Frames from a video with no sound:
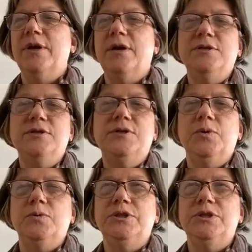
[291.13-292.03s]
and
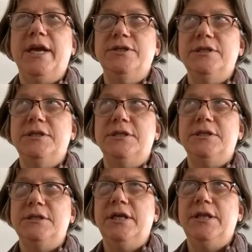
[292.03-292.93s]
also
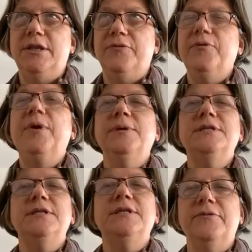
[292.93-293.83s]
changes in the
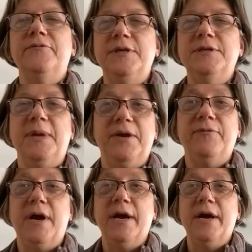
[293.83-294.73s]
frequency of these big
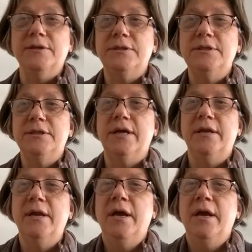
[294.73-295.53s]
fires that